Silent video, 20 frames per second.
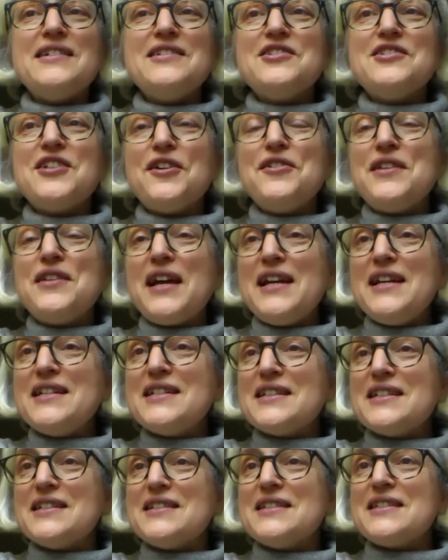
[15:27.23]

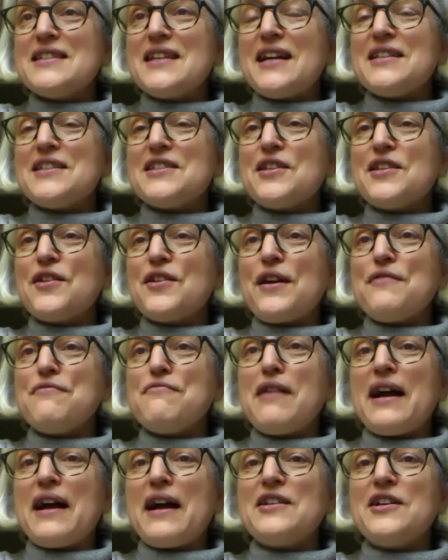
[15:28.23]
donations, and so they
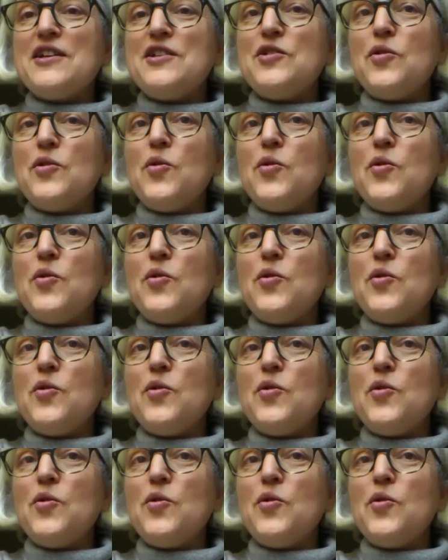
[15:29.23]
ran an